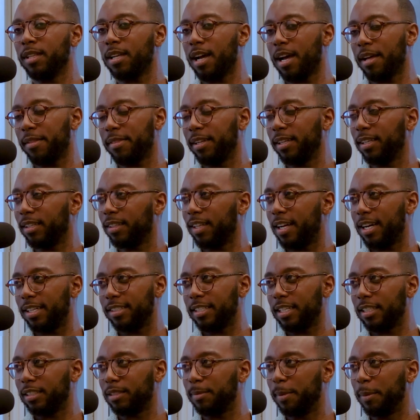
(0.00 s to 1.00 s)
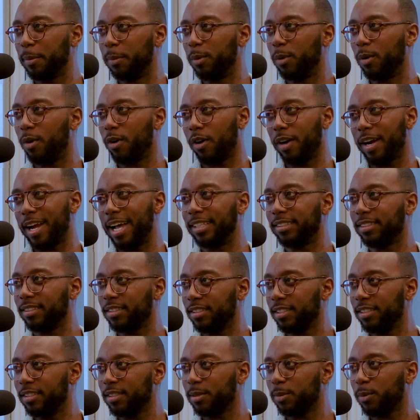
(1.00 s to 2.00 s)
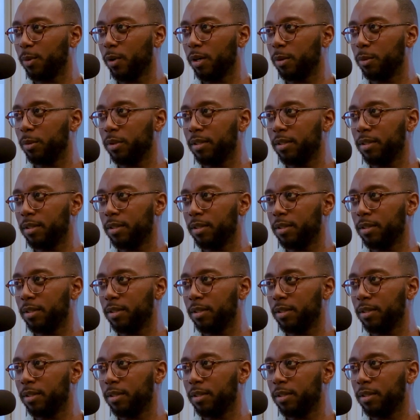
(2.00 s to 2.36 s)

I think a lot of times people are hesitant to work